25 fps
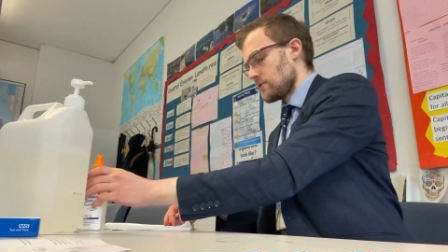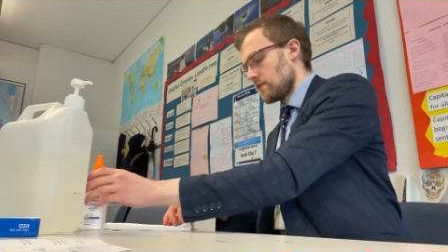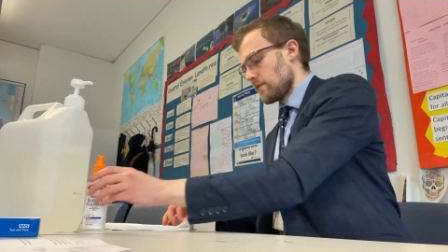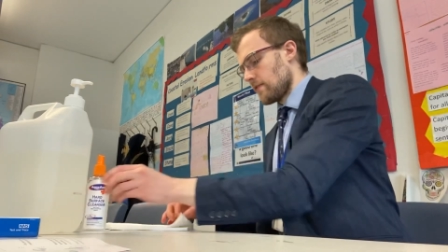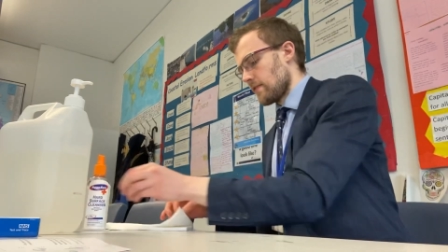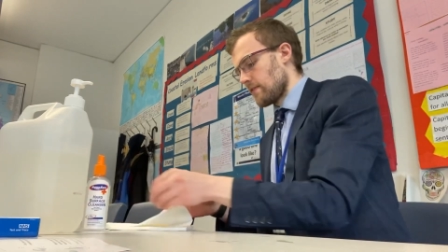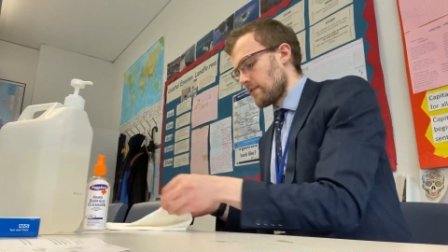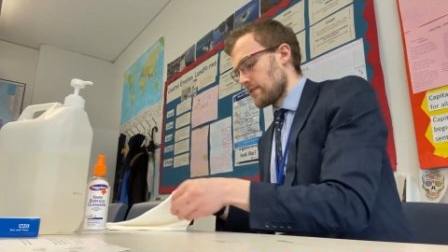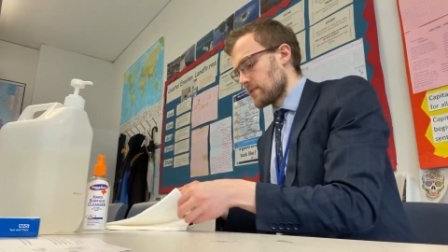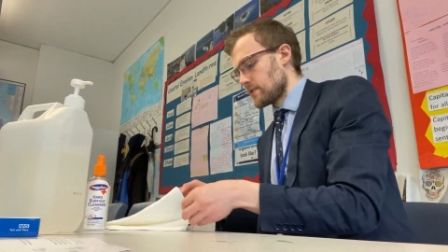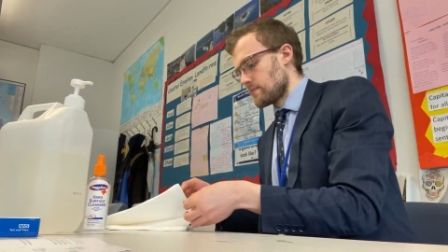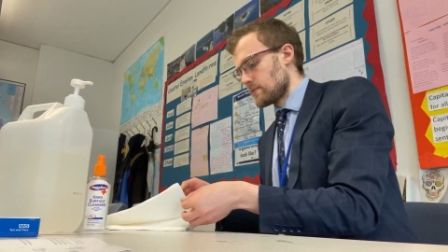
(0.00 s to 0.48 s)
So I've
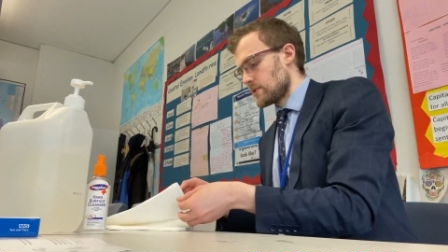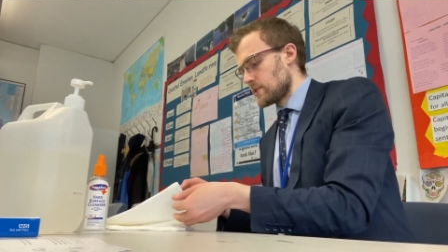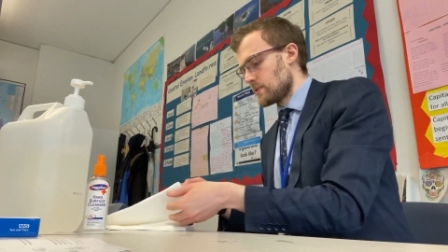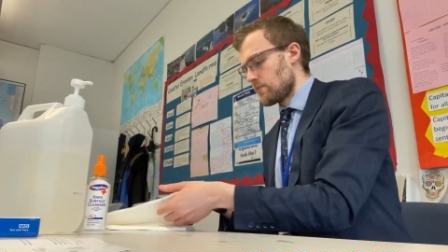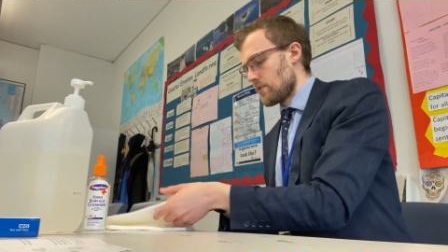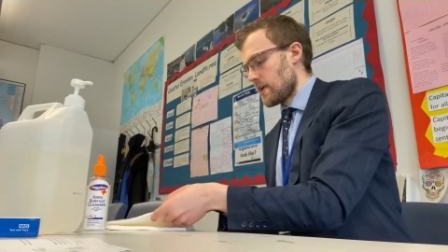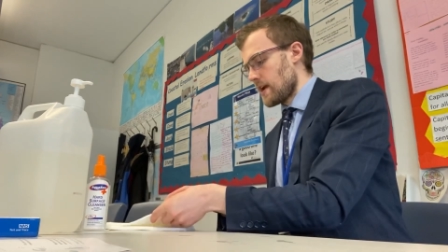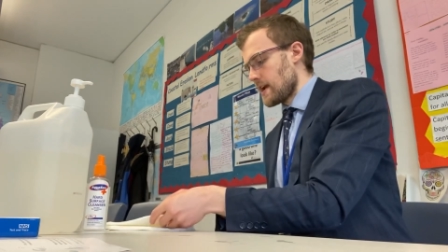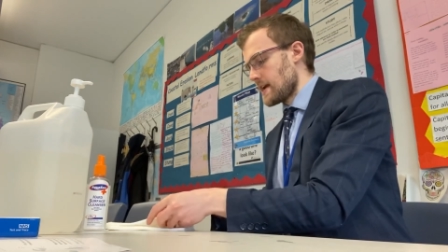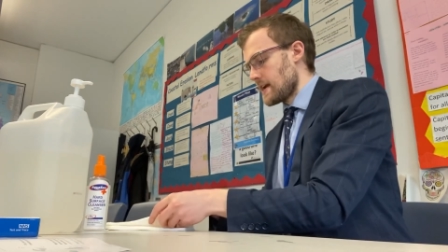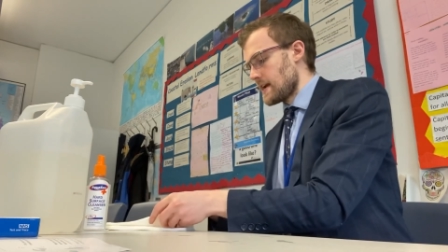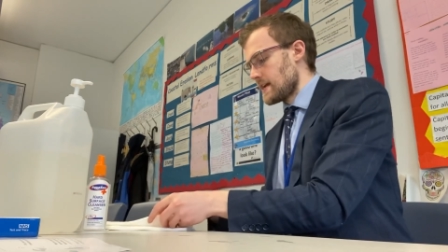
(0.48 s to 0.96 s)
given it some
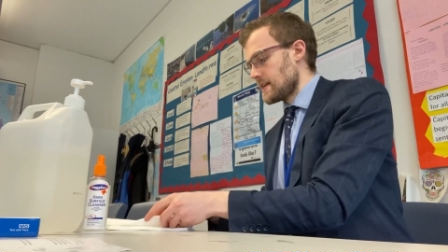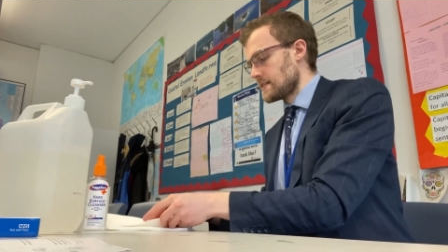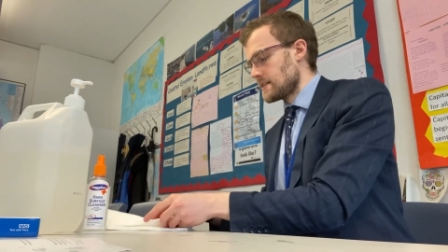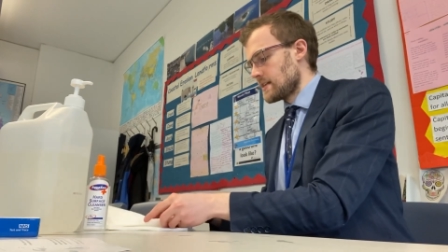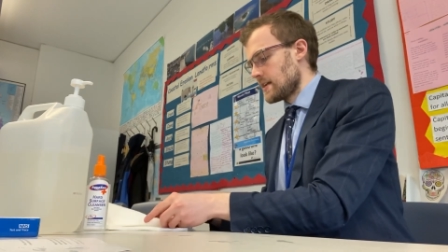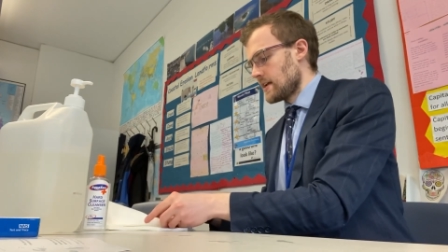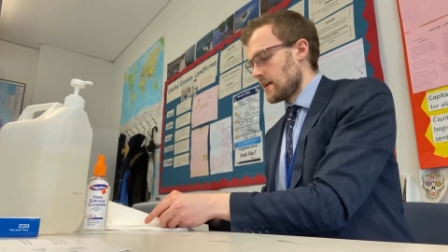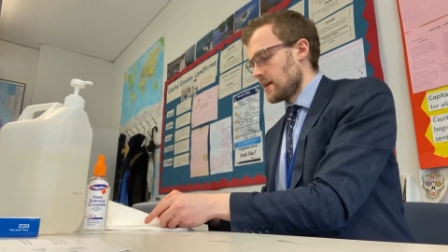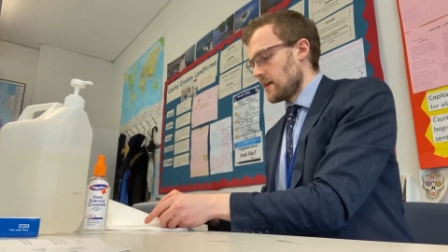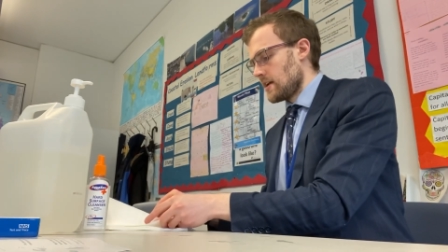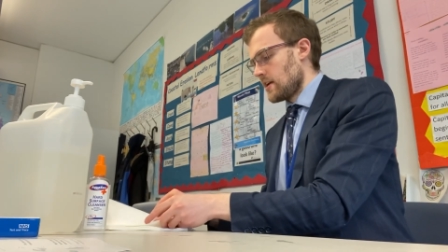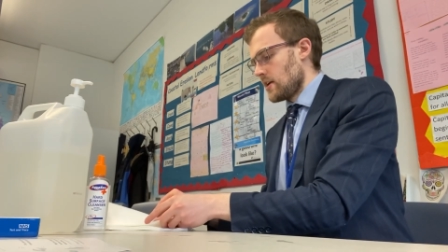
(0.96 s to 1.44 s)
sprays
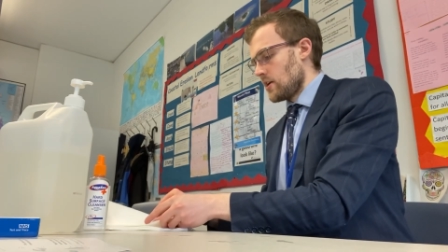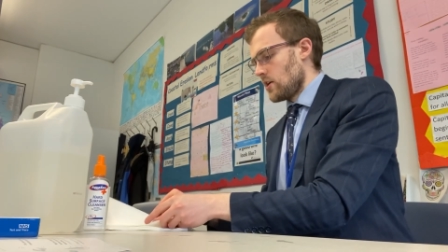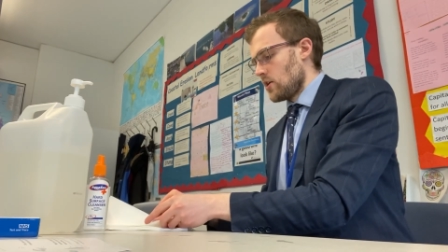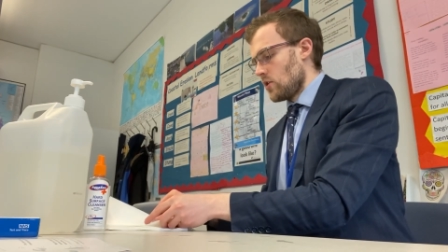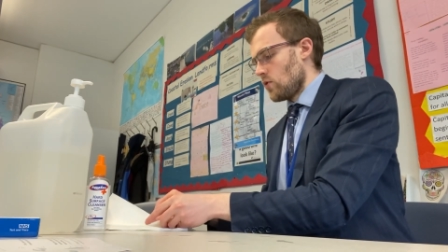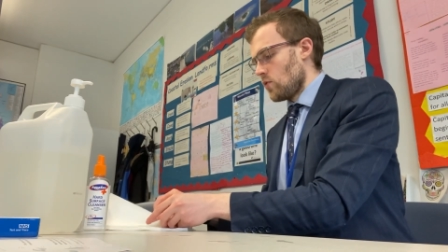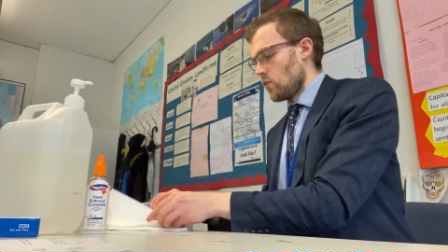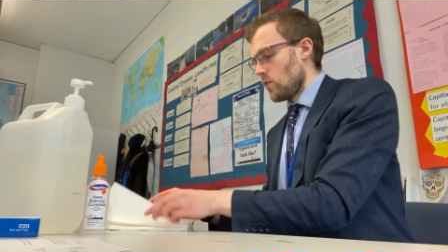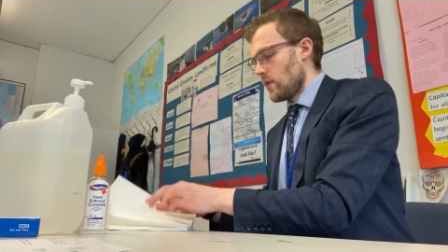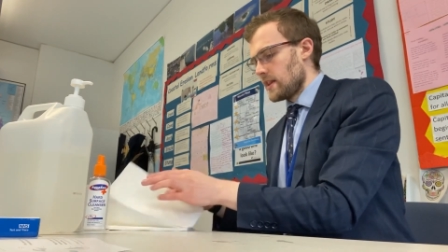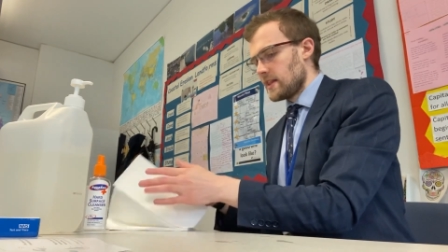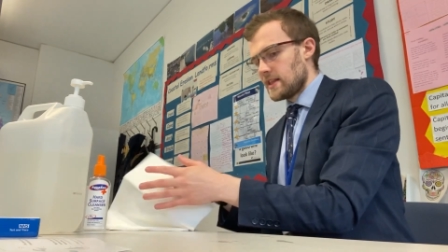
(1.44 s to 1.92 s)

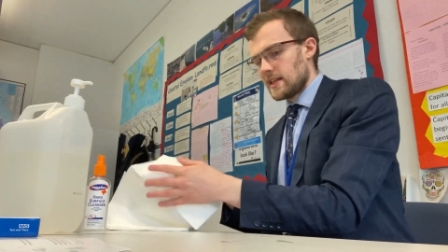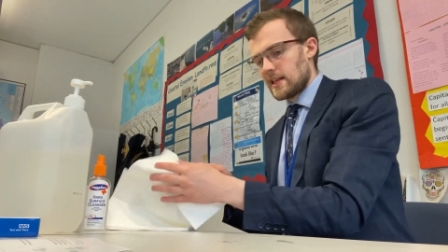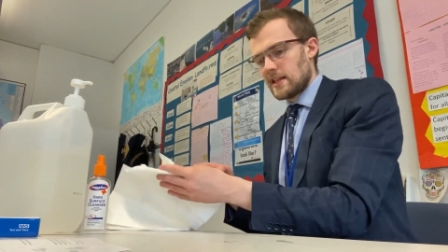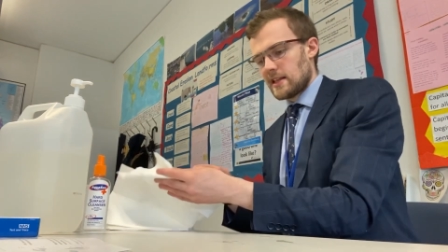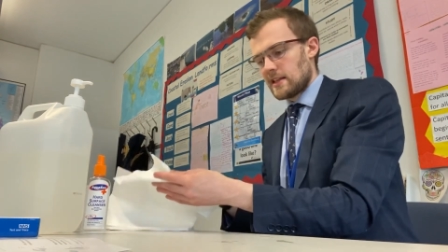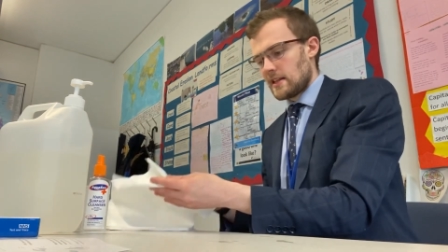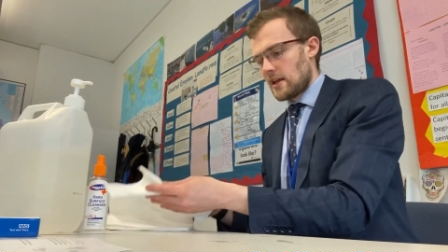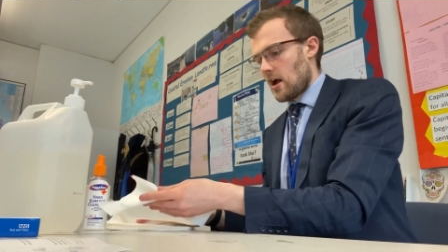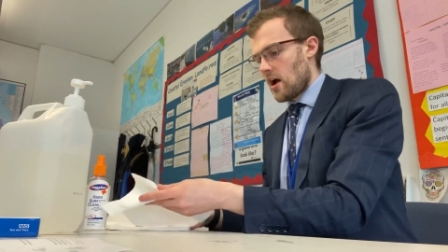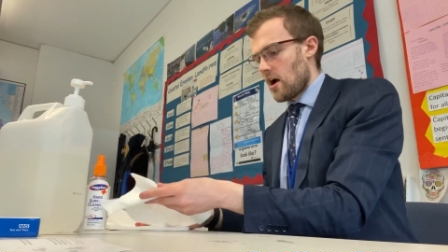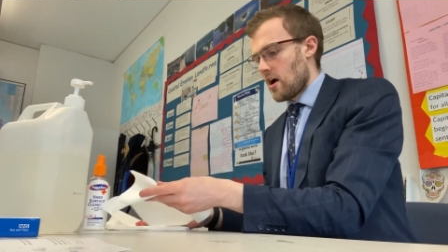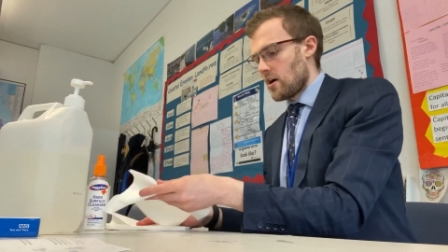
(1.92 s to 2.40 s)
with
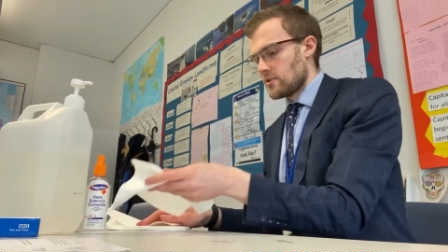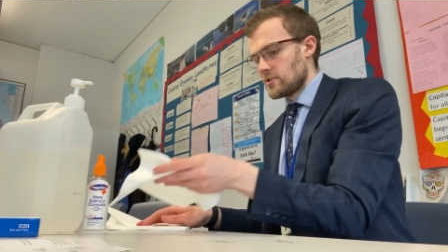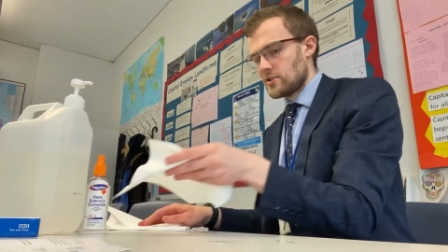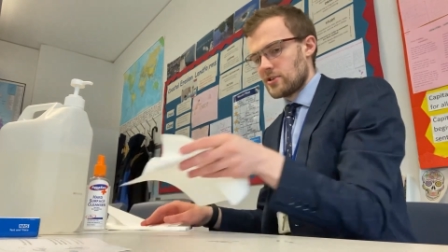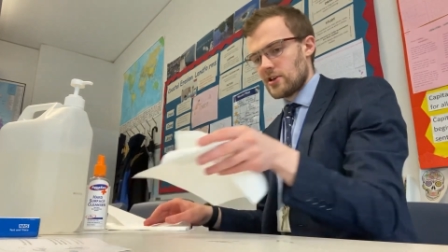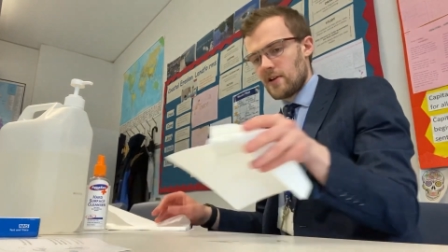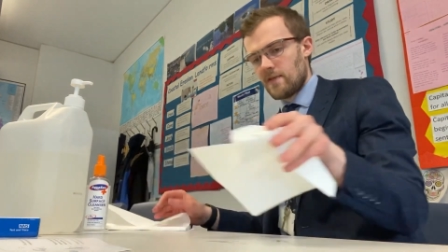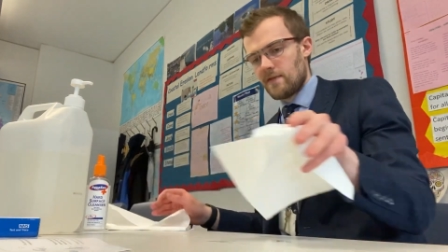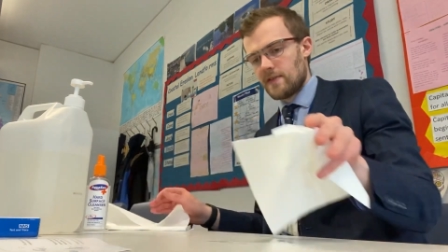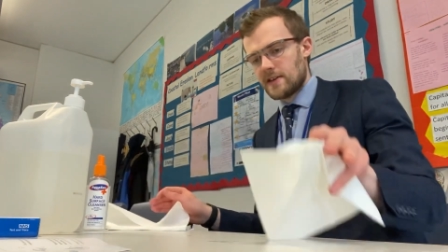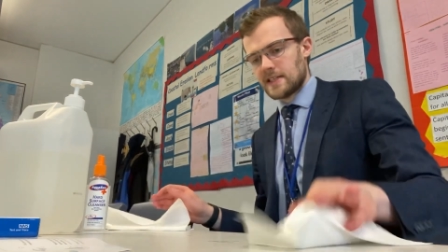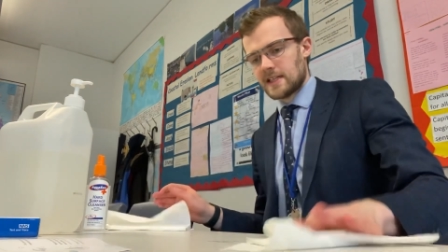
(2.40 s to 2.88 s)
the hard
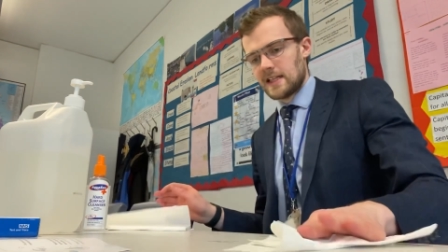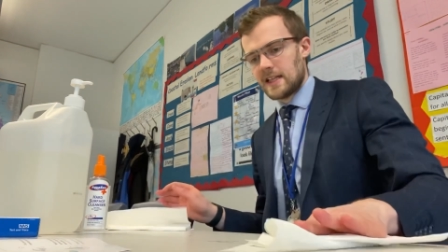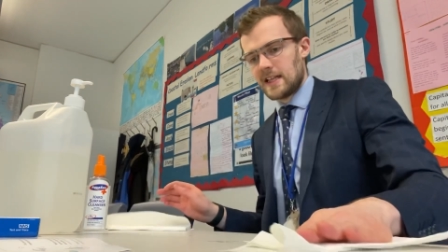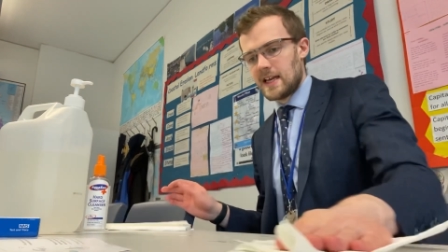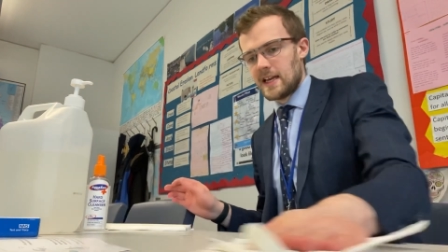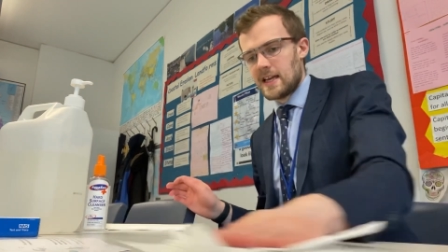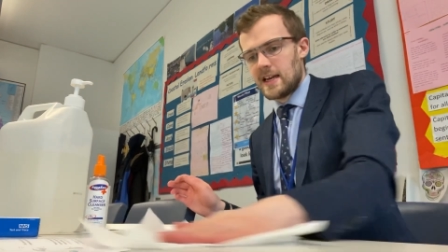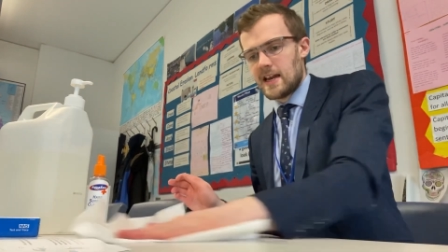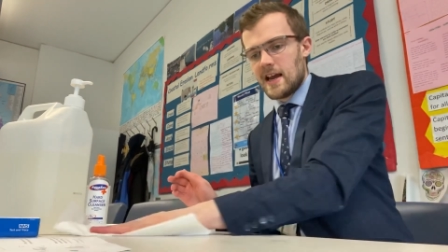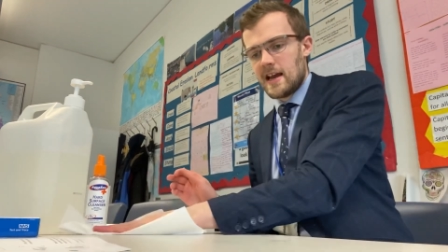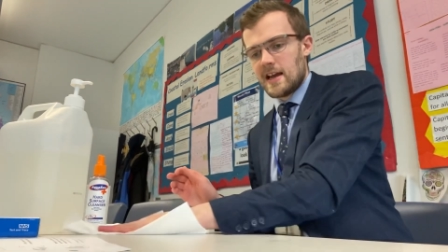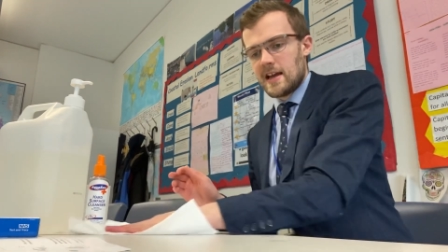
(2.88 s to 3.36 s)
surface
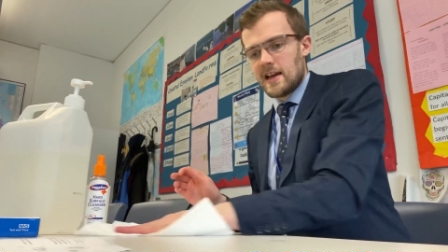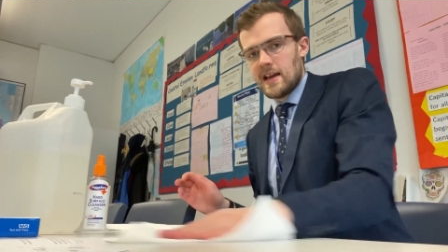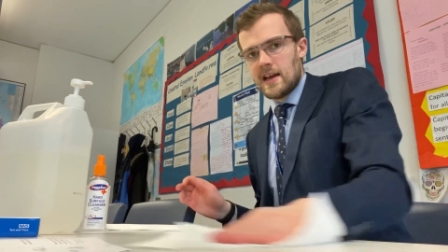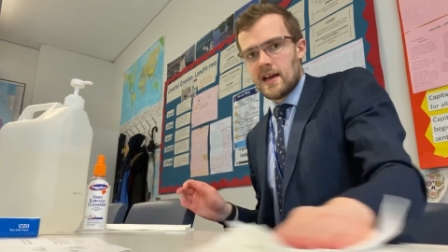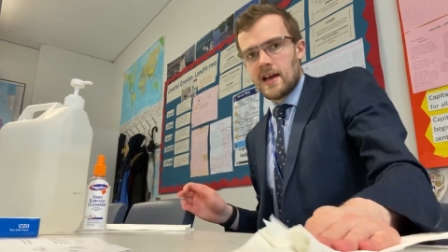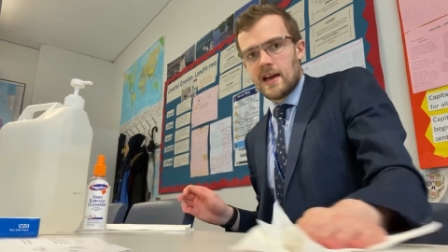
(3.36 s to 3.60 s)
cleaner.